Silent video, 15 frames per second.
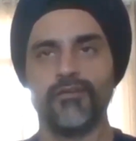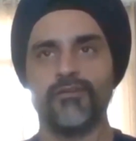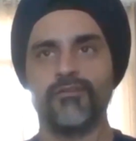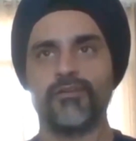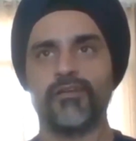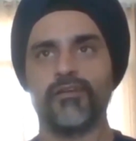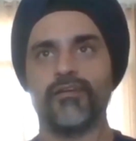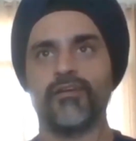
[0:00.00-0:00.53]

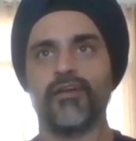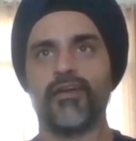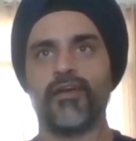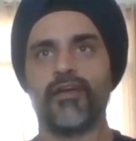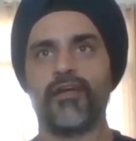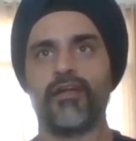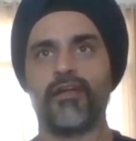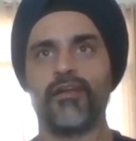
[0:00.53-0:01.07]
Okay.
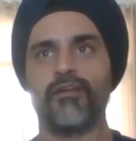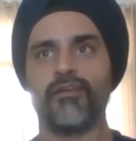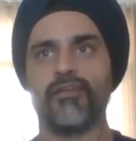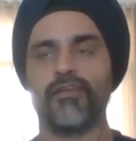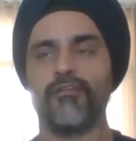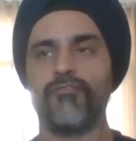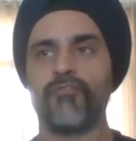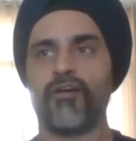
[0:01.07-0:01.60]
And
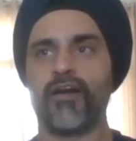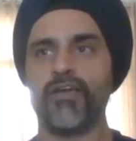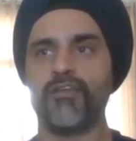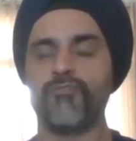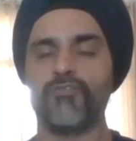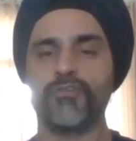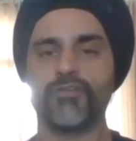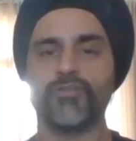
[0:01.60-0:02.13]
if I
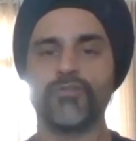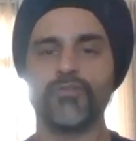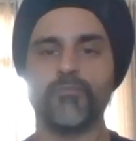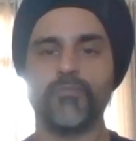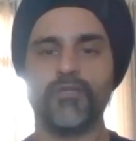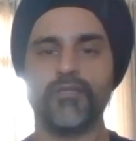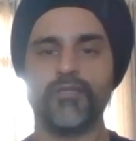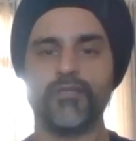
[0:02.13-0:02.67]
refer to you in a
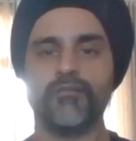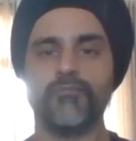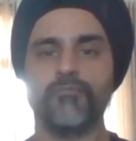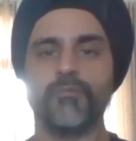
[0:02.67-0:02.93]
building,